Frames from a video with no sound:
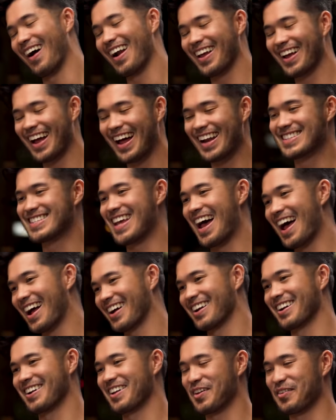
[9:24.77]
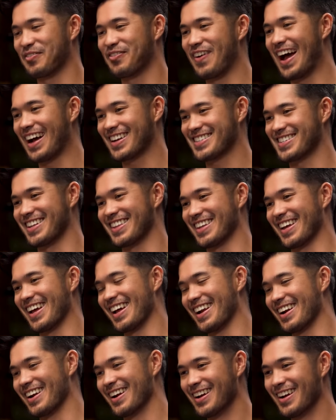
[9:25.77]
why you got to tag on another facts on the
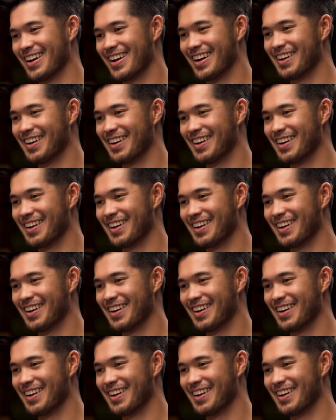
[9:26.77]
end?